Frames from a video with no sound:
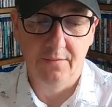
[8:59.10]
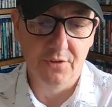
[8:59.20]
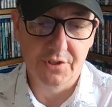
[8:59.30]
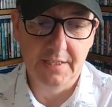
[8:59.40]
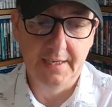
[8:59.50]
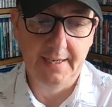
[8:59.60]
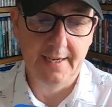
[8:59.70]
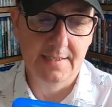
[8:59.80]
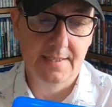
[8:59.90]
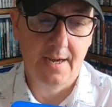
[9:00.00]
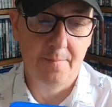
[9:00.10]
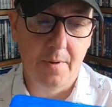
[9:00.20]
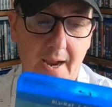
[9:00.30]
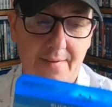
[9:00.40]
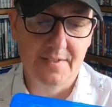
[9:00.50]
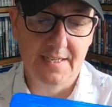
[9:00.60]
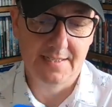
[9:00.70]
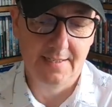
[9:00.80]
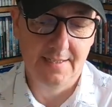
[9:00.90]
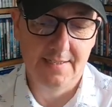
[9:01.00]
I've not seen it yet, but I have
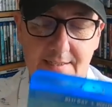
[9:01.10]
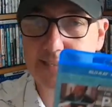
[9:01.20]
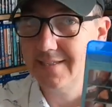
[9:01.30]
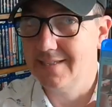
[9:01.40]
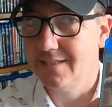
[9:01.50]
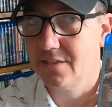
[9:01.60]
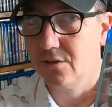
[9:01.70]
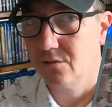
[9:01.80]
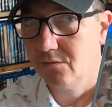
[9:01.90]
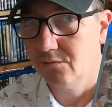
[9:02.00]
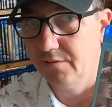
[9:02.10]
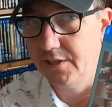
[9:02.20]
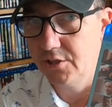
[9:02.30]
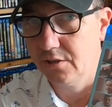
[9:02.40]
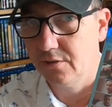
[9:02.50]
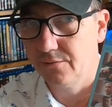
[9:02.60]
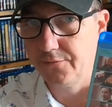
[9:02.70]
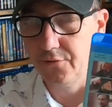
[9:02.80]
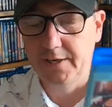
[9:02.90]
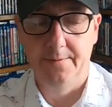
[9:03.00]
tested this. This is region
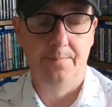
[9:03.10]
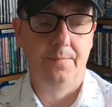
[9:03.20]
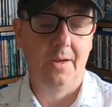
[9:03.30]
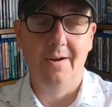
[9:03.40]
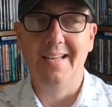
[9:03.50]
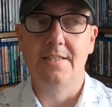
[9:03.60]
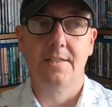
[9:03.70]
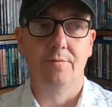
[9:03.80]
free, or at least